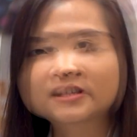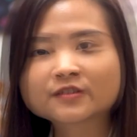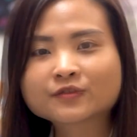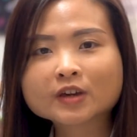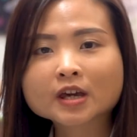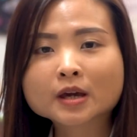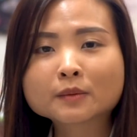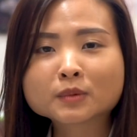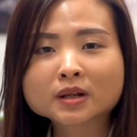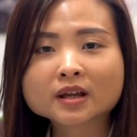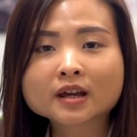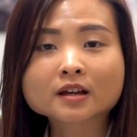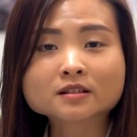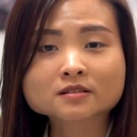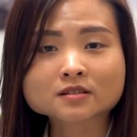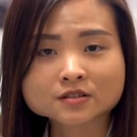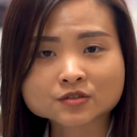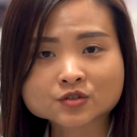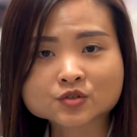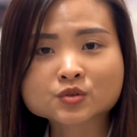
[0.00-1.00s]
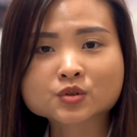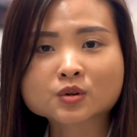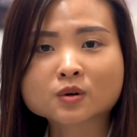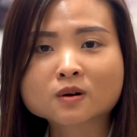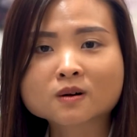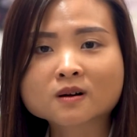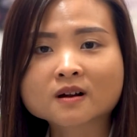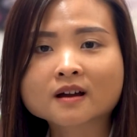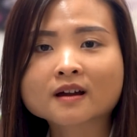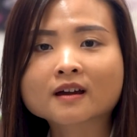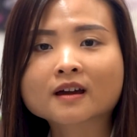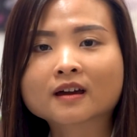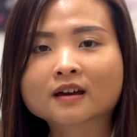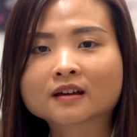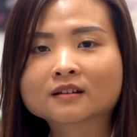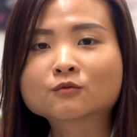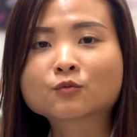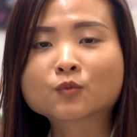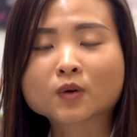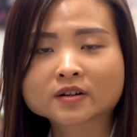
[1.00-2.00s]
CVMD has a strong
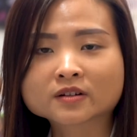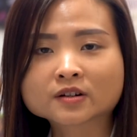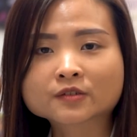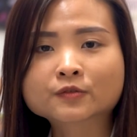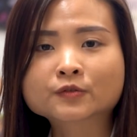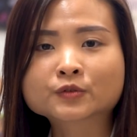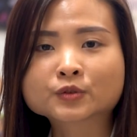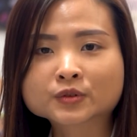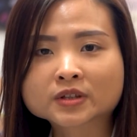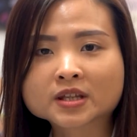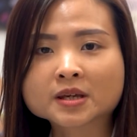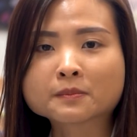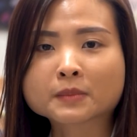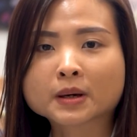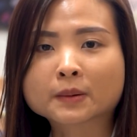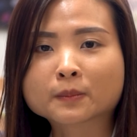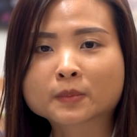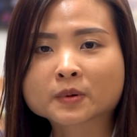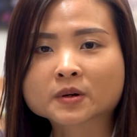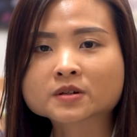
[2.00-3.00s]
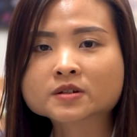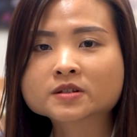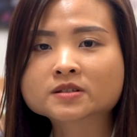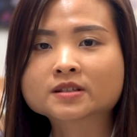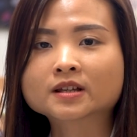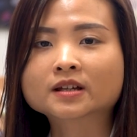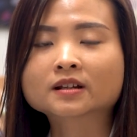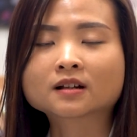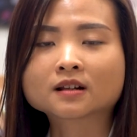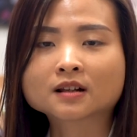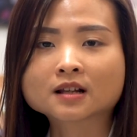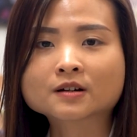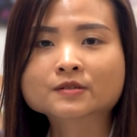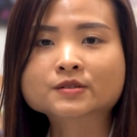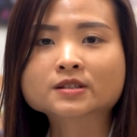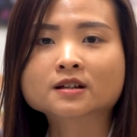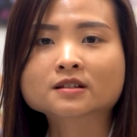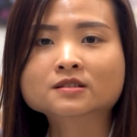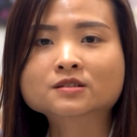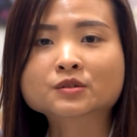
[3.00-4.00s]
and wonderful team members that
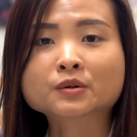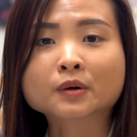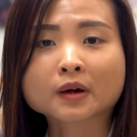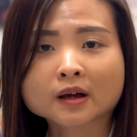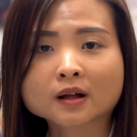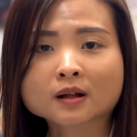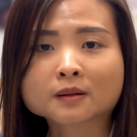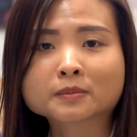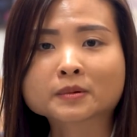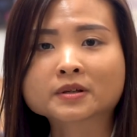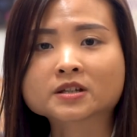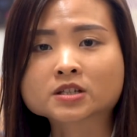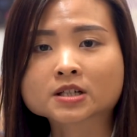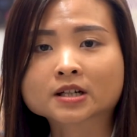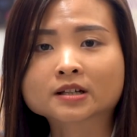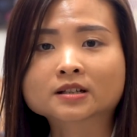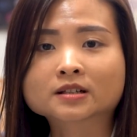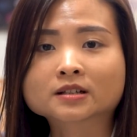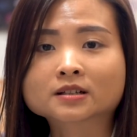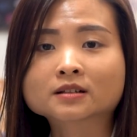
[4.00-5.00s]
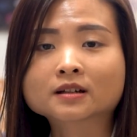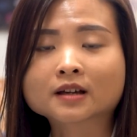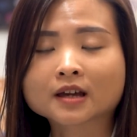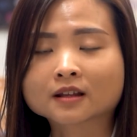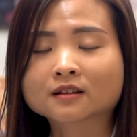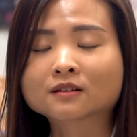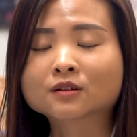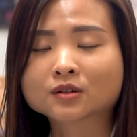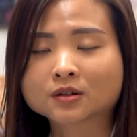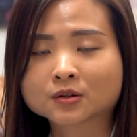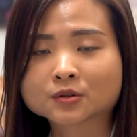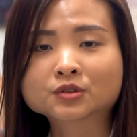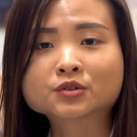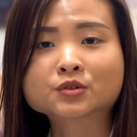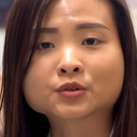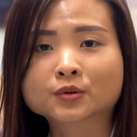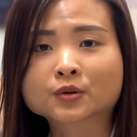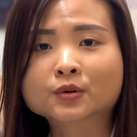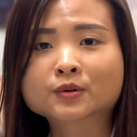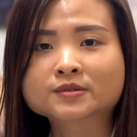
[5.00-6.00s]
allows us to help each other and
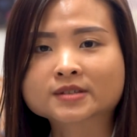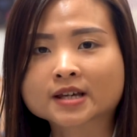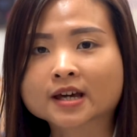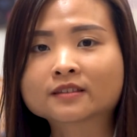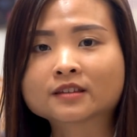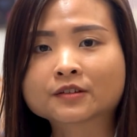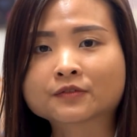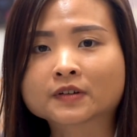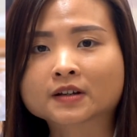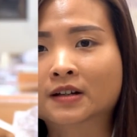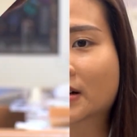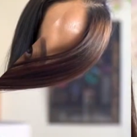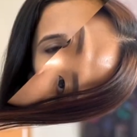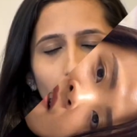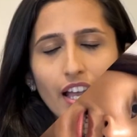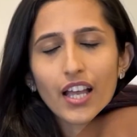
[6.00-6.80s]
to grow scientifically.